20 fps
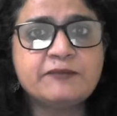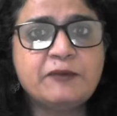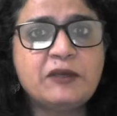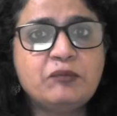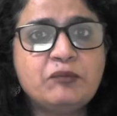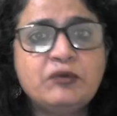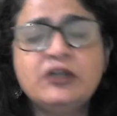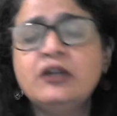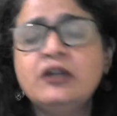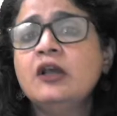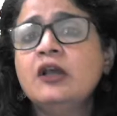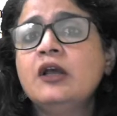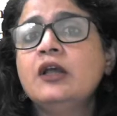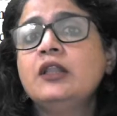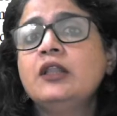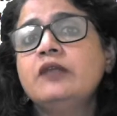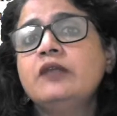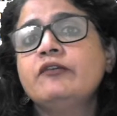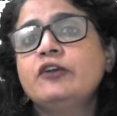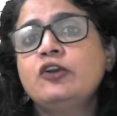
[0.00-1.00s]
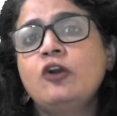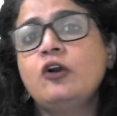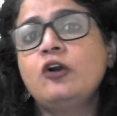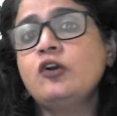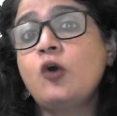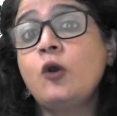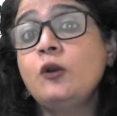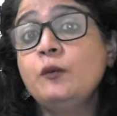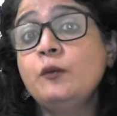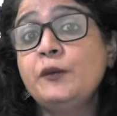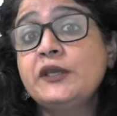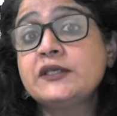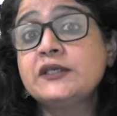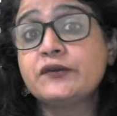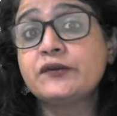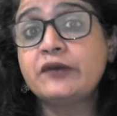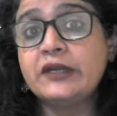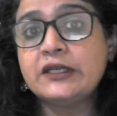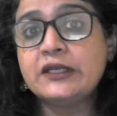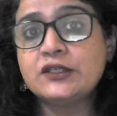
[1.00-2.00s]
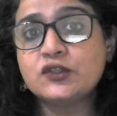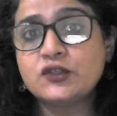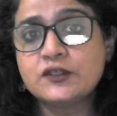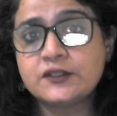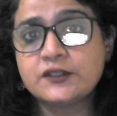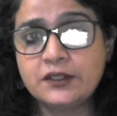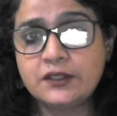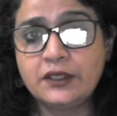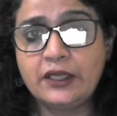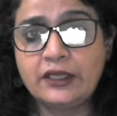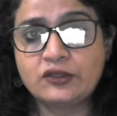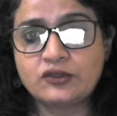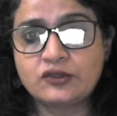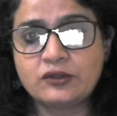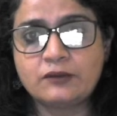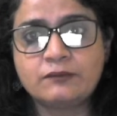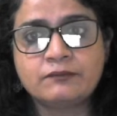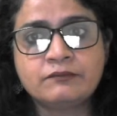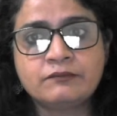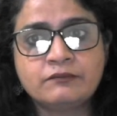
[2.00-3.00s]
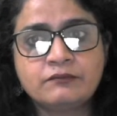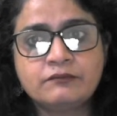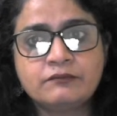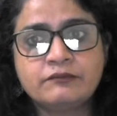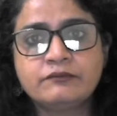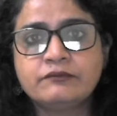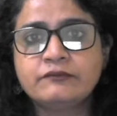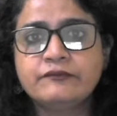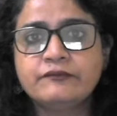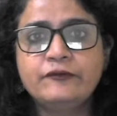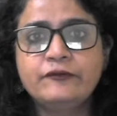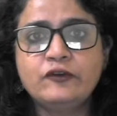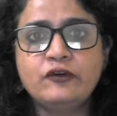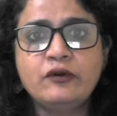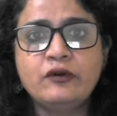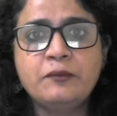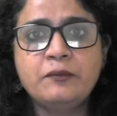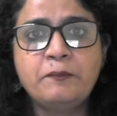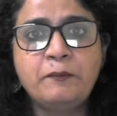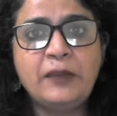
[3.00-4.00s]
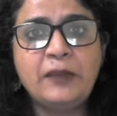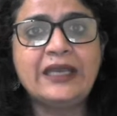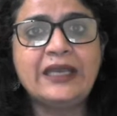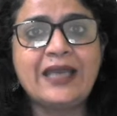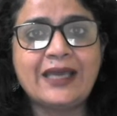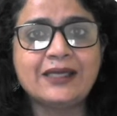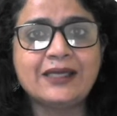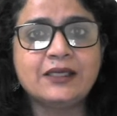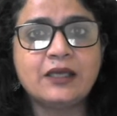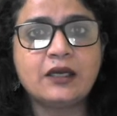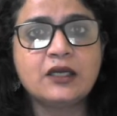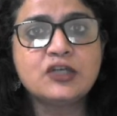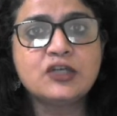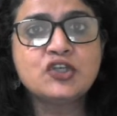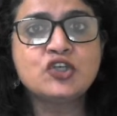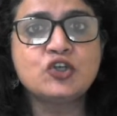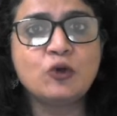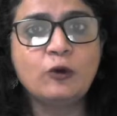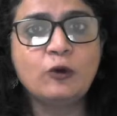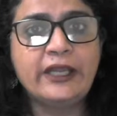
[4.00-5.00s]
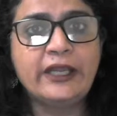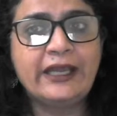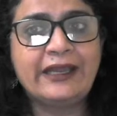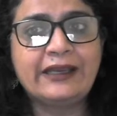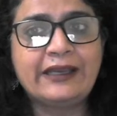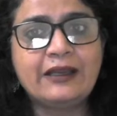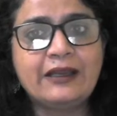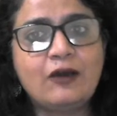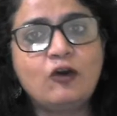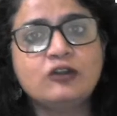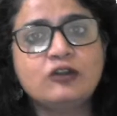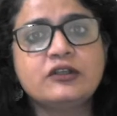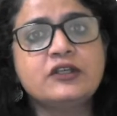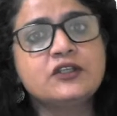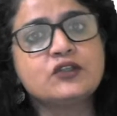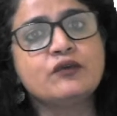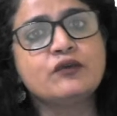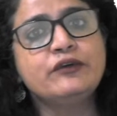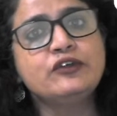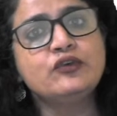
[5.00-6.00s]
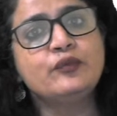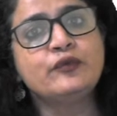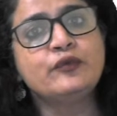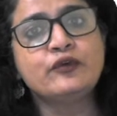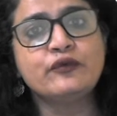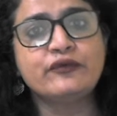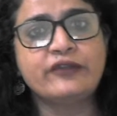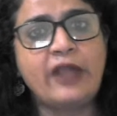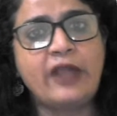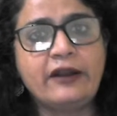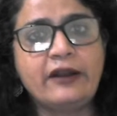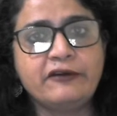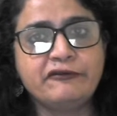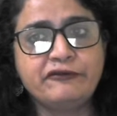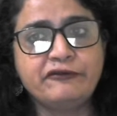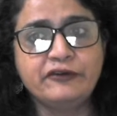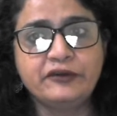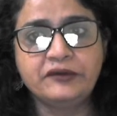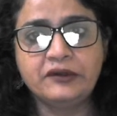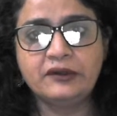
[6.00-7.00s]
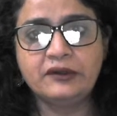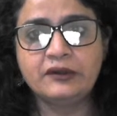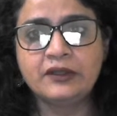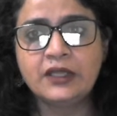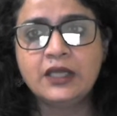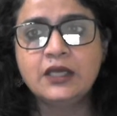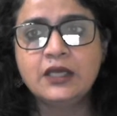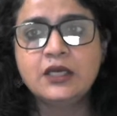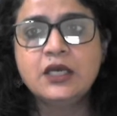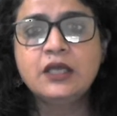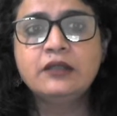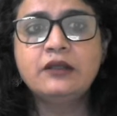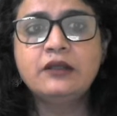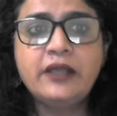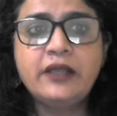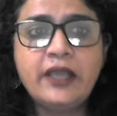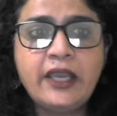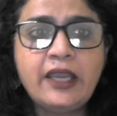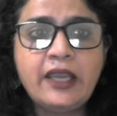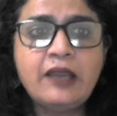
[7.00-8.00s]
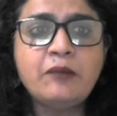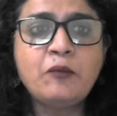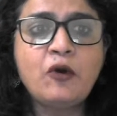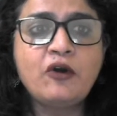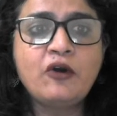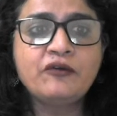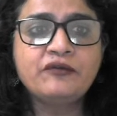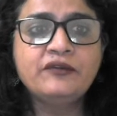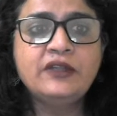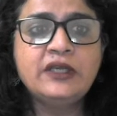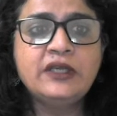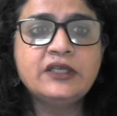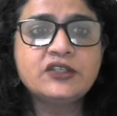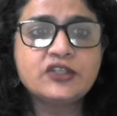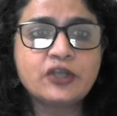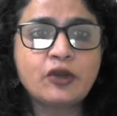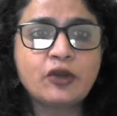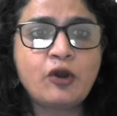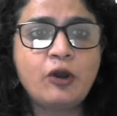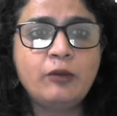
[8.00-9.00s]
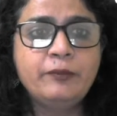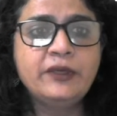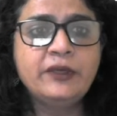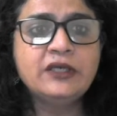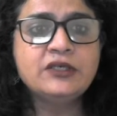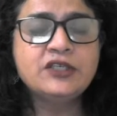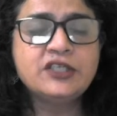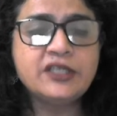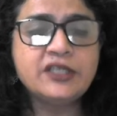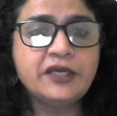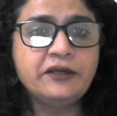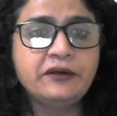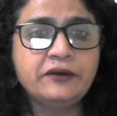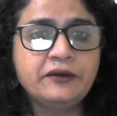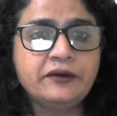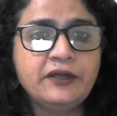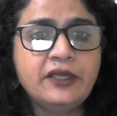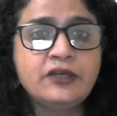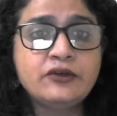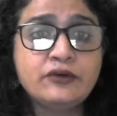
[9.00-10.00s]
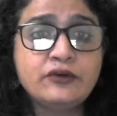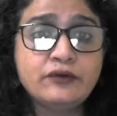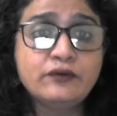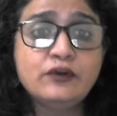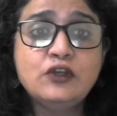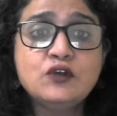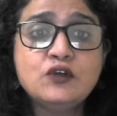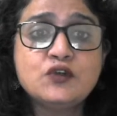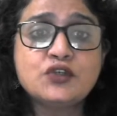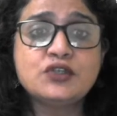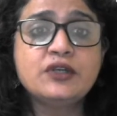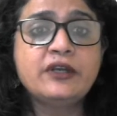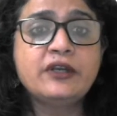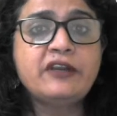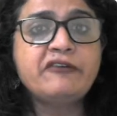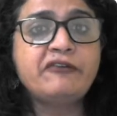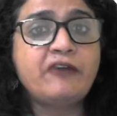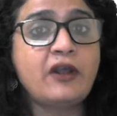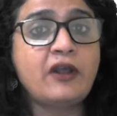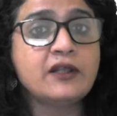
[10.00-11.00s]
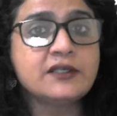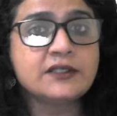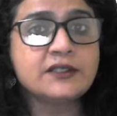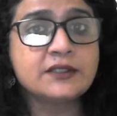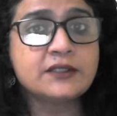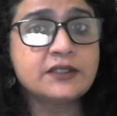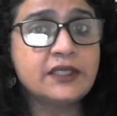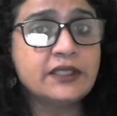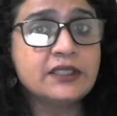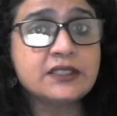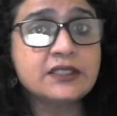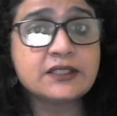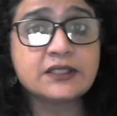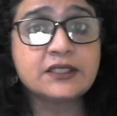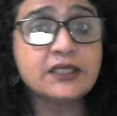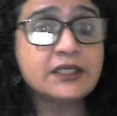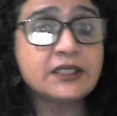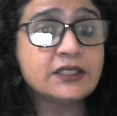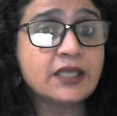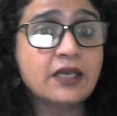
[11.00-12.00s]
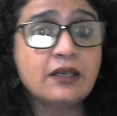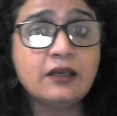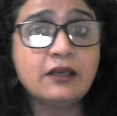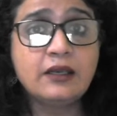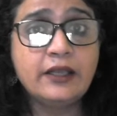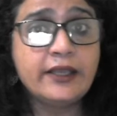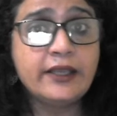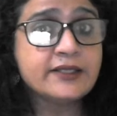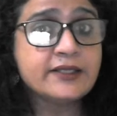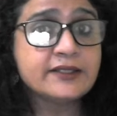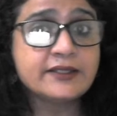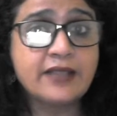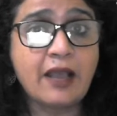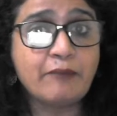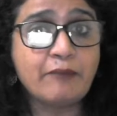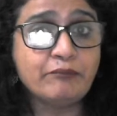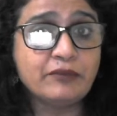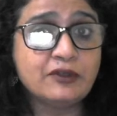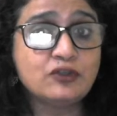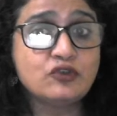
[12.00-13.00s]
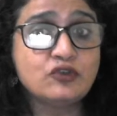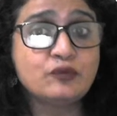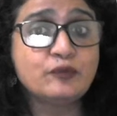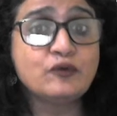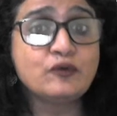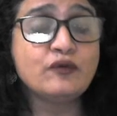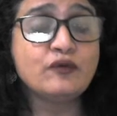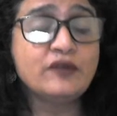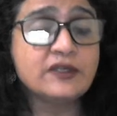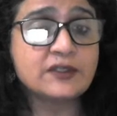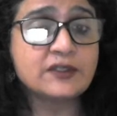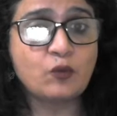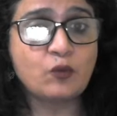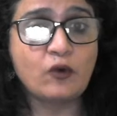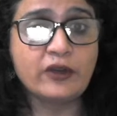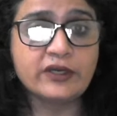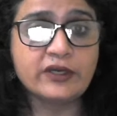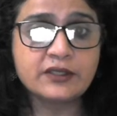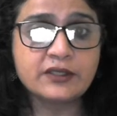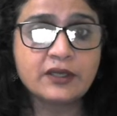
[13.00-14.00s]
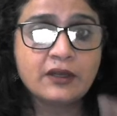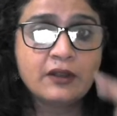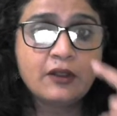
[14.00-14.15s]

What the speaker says: people, they were not always religious in nature. So main idea, controlling idea. Author is going to prove that further. The aim of the Jacobin terror in revolutionary France, see this detail, example to prove his point,